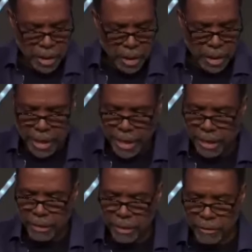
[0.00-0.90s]

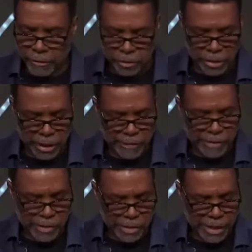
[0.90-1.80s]
And verse
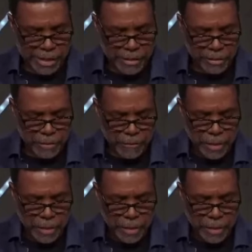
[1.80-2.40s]
11 says,